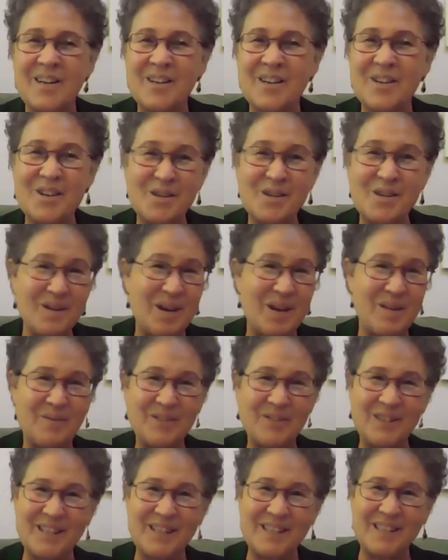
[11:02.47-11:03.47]
new
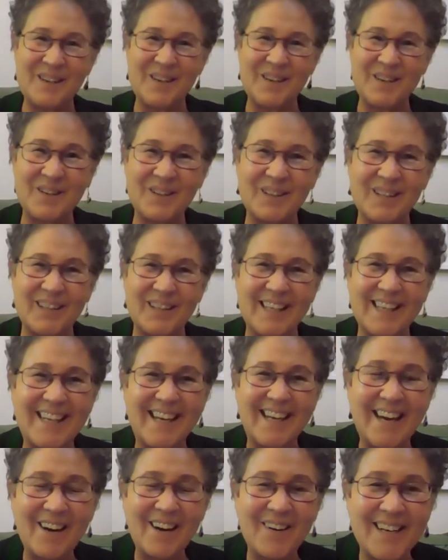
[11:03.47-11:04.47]
emphasis on early
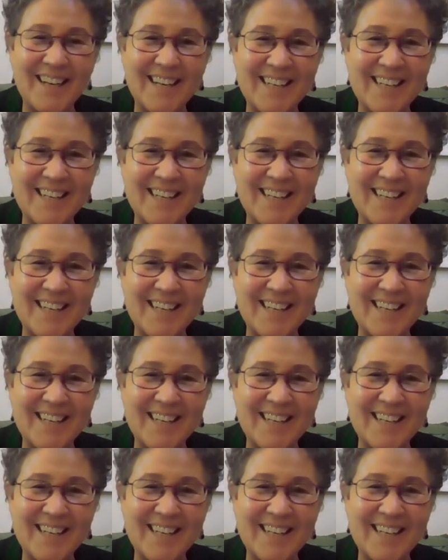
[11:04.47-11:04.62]
care and